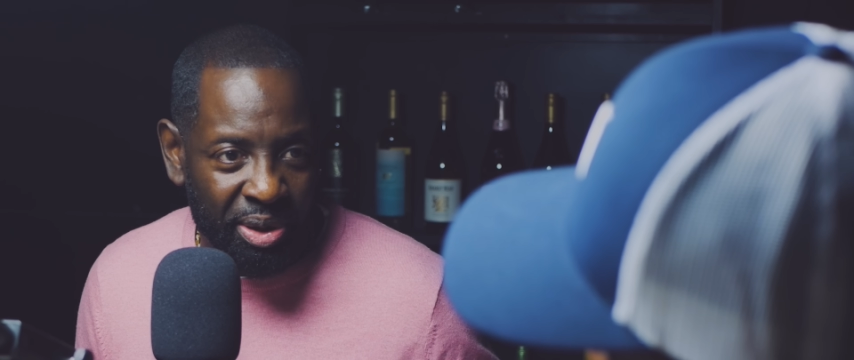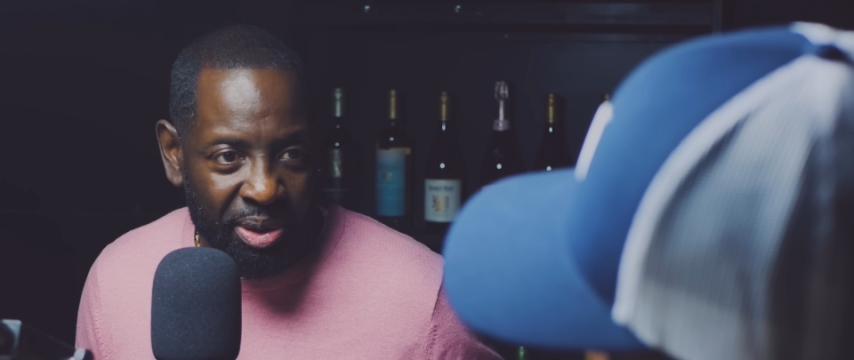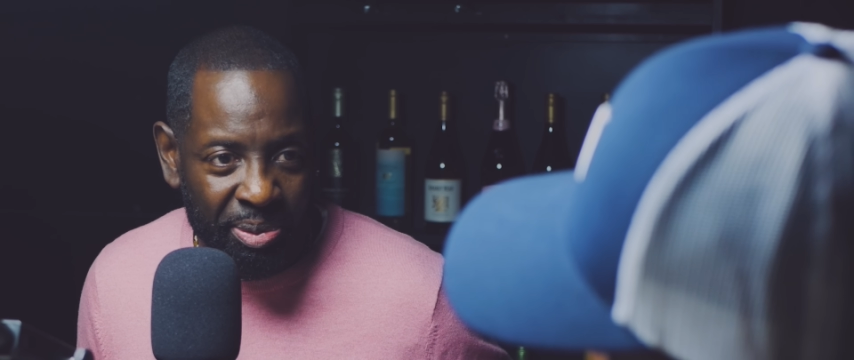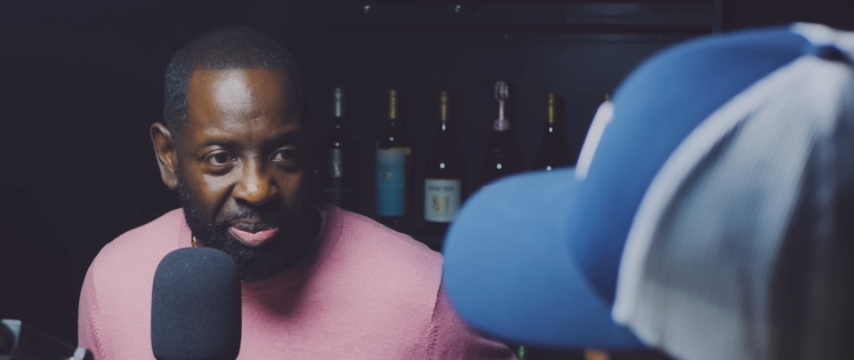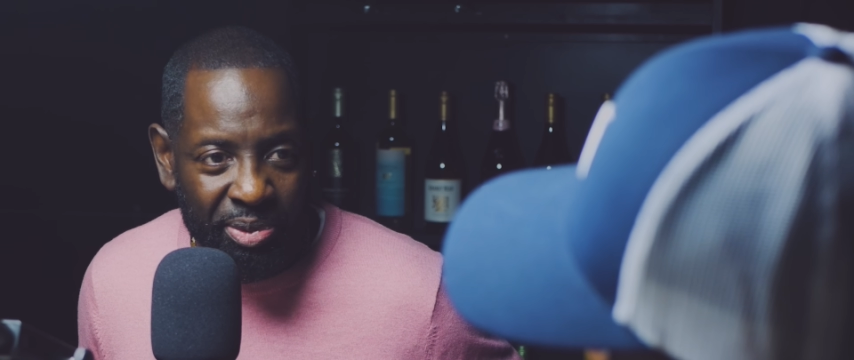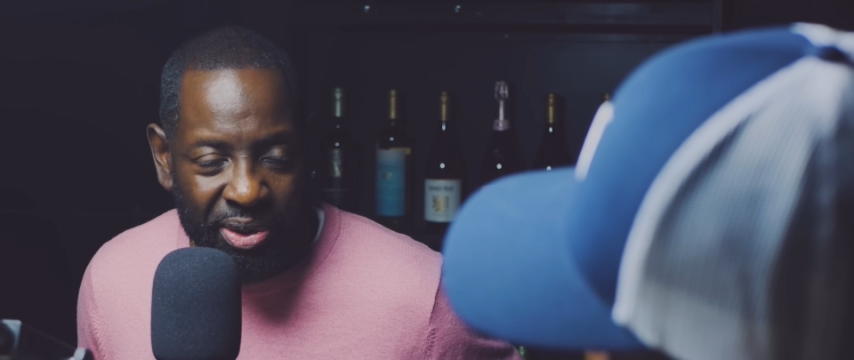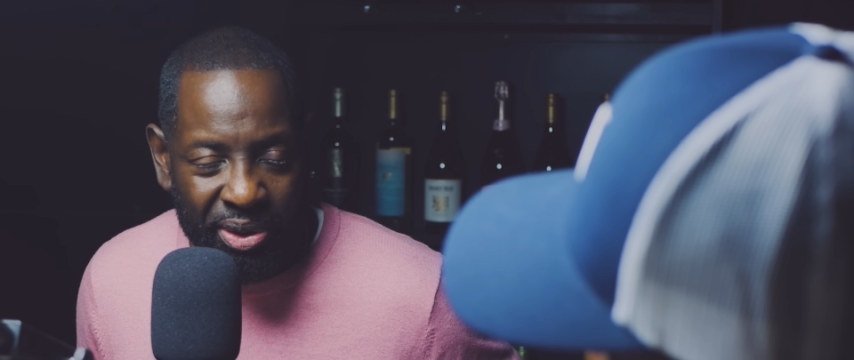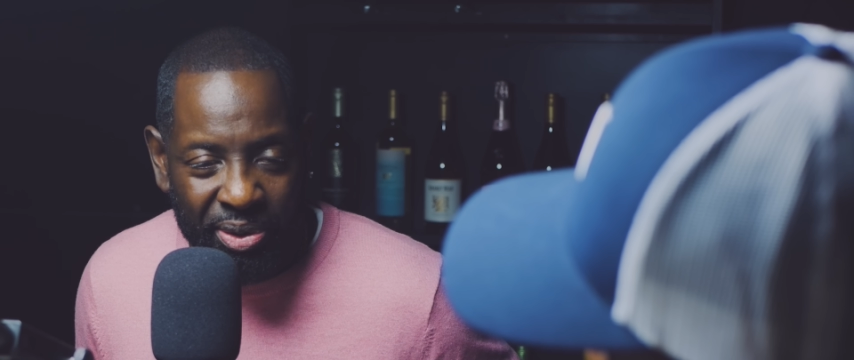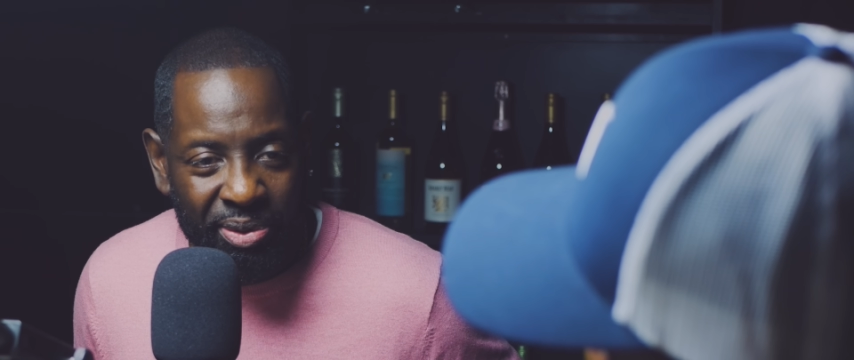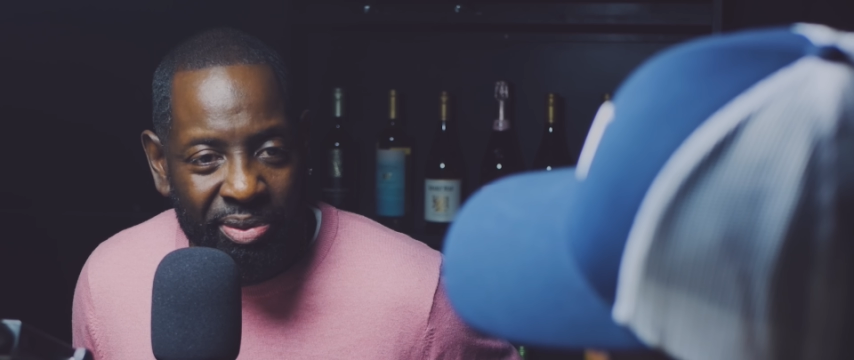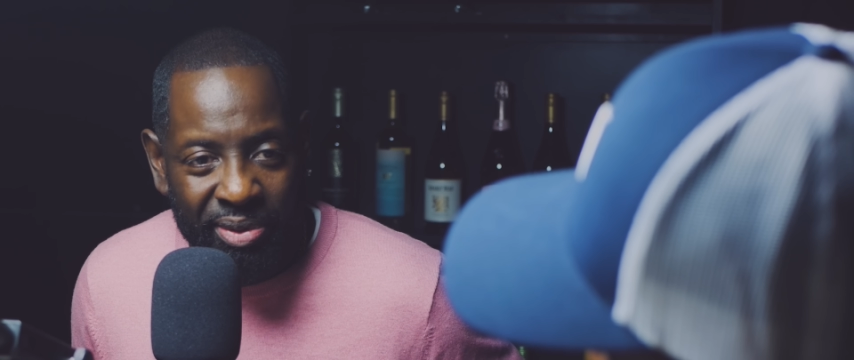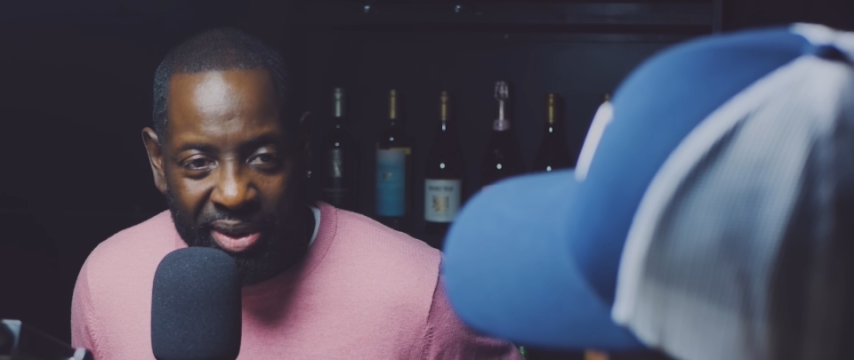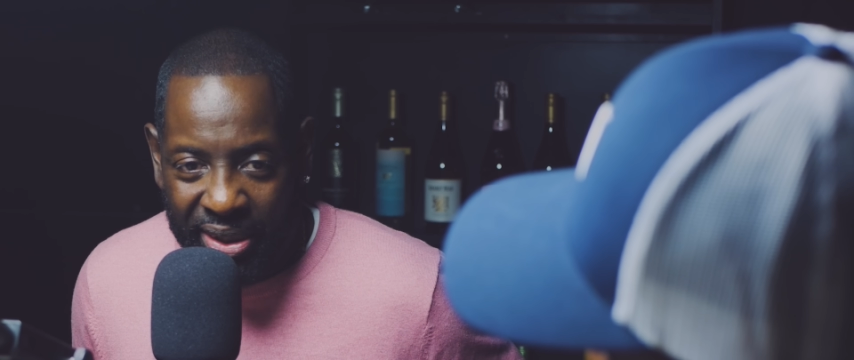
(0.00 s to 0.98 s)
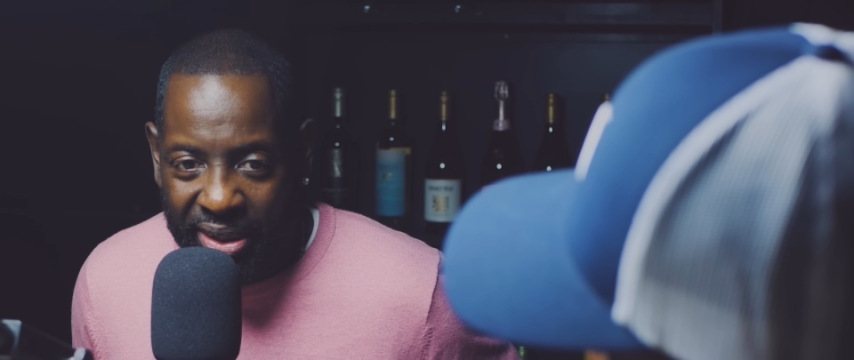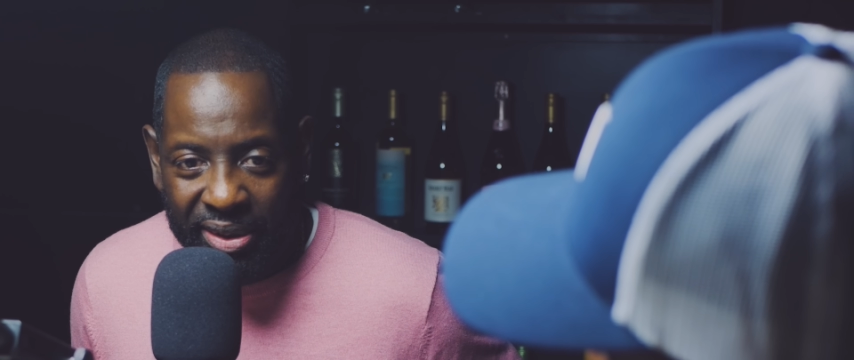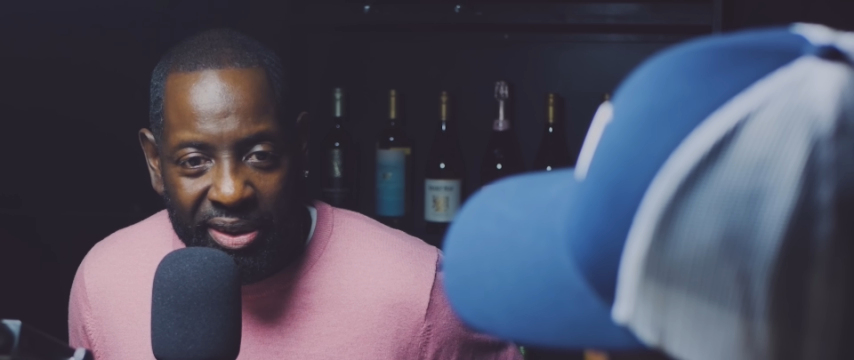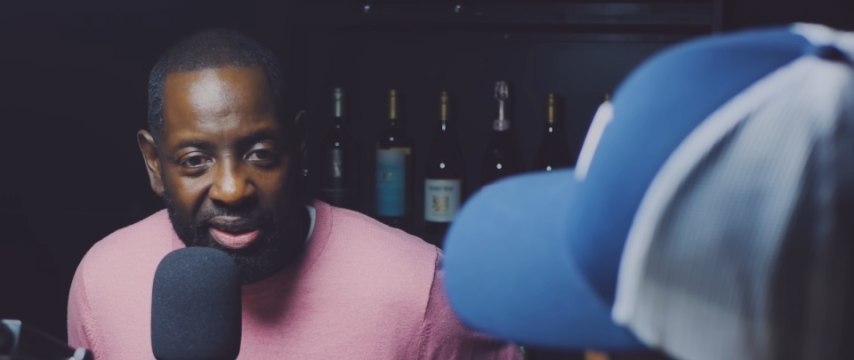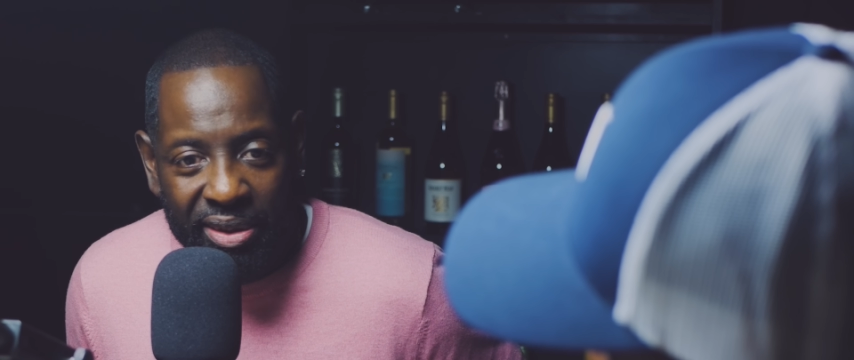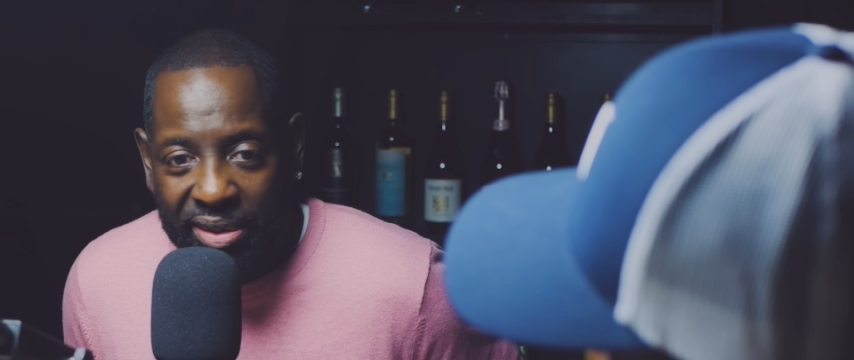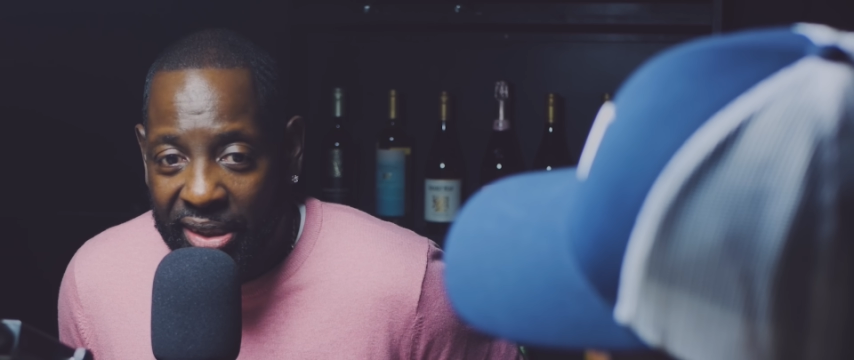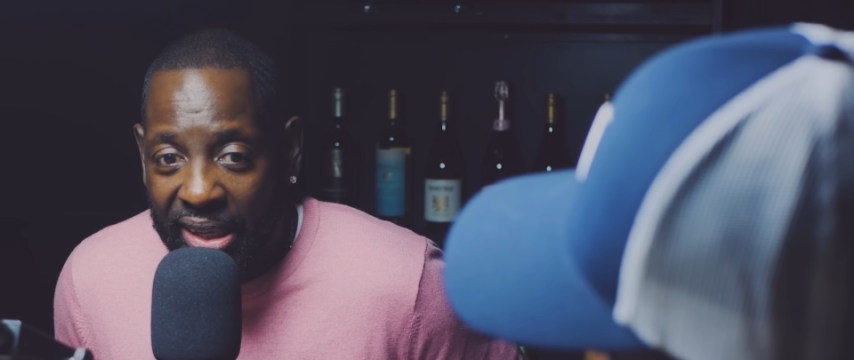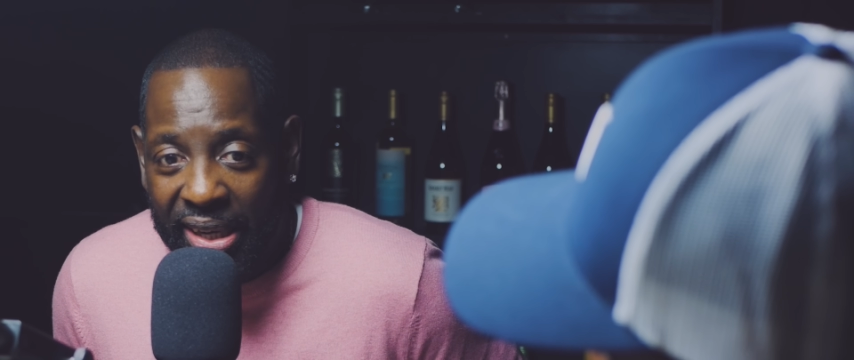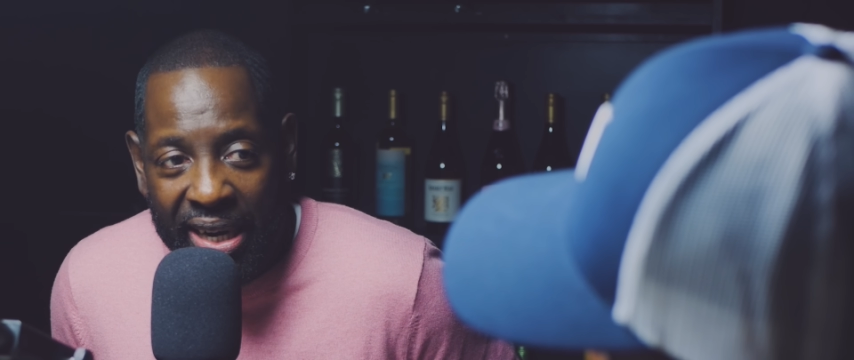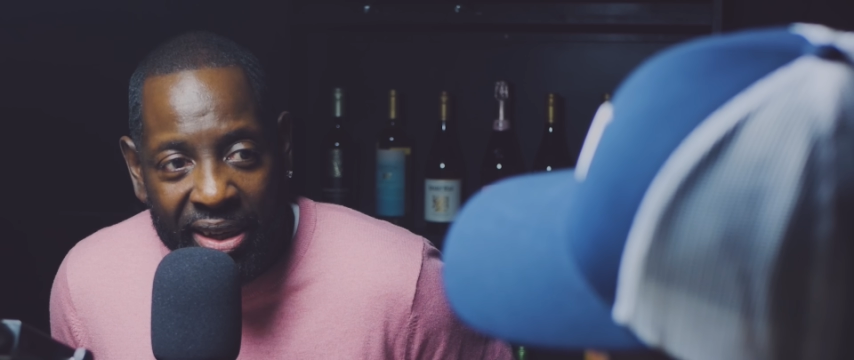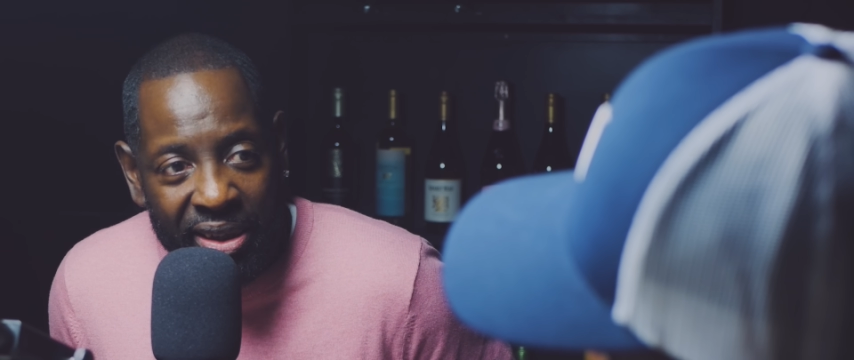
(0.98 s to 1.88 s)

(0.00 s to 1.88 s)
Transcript: Get